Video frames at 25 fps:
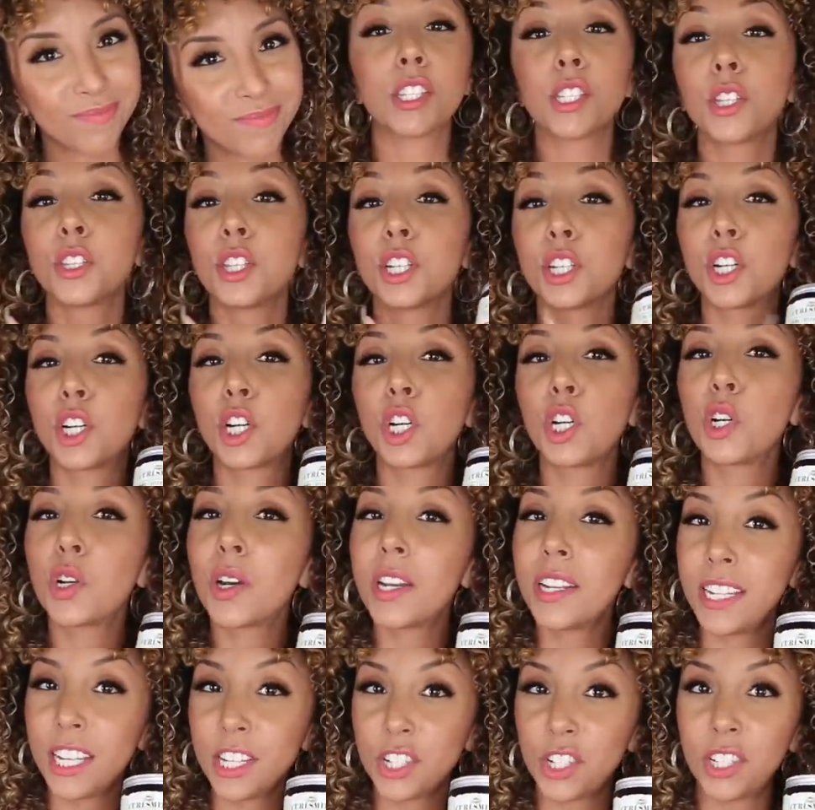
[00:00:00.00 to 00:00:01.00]
So the Curl
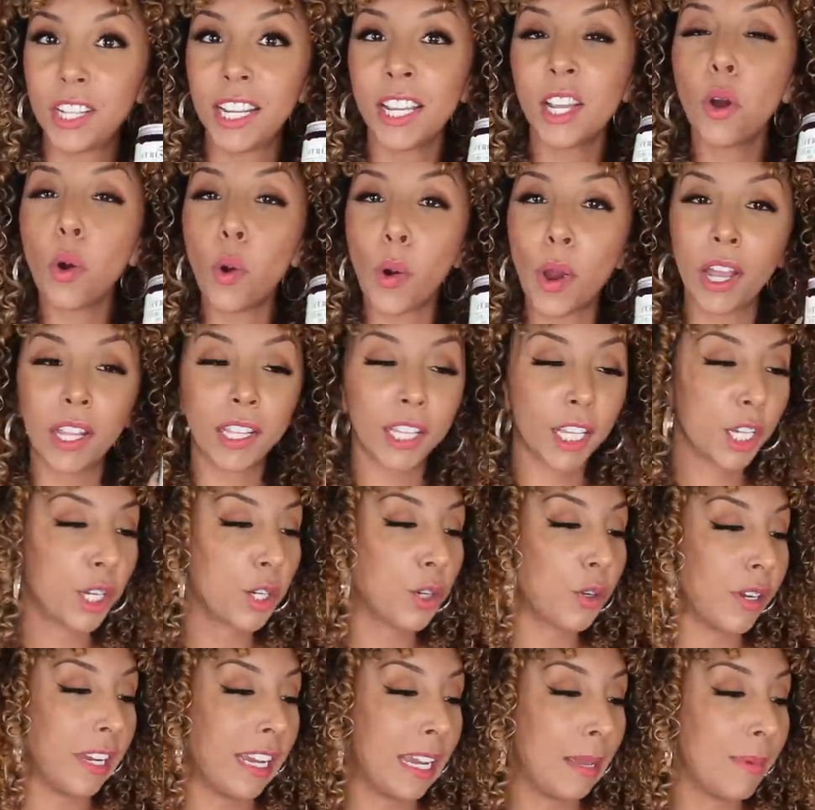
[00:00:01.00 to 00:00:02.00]
Conditioning Oil and
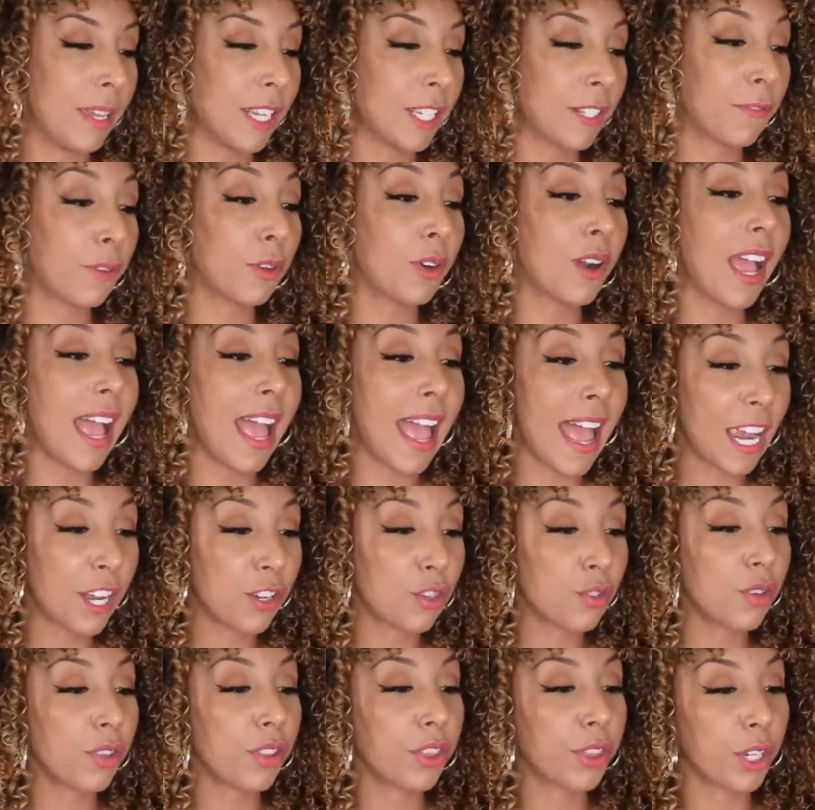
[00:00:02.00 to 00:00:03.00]
Cream is for
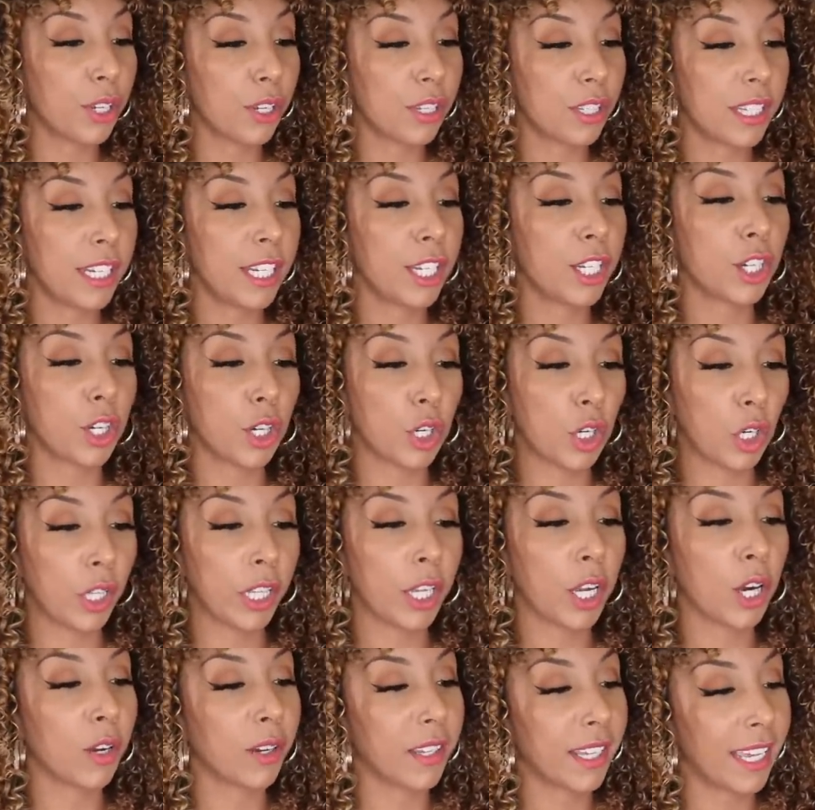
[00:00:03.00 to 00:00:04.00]
extra thirsty,
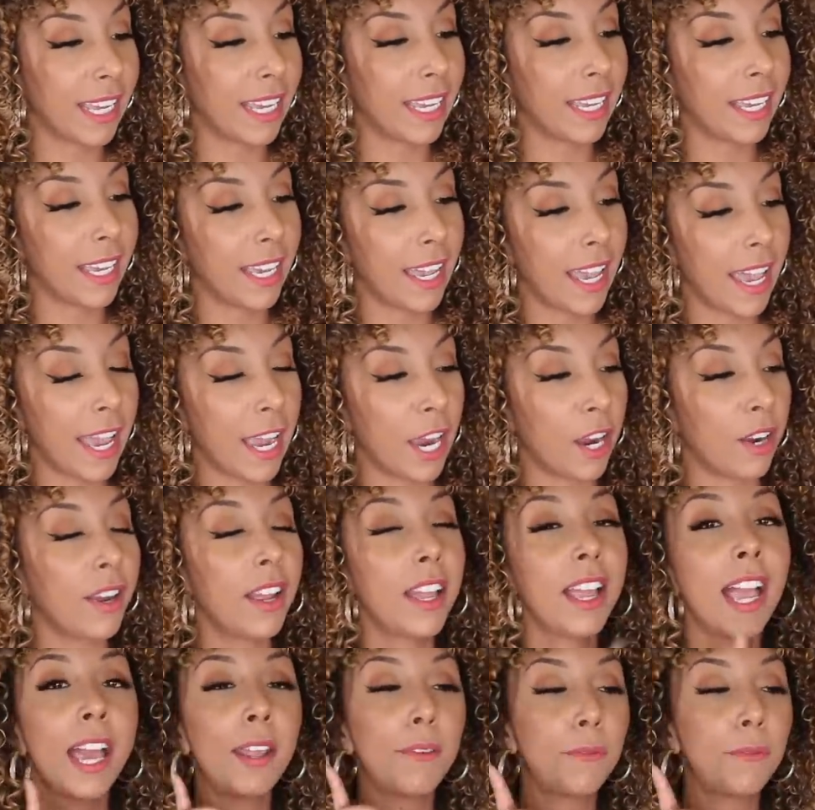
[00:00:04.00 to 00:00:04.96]
curly, or kinky hair.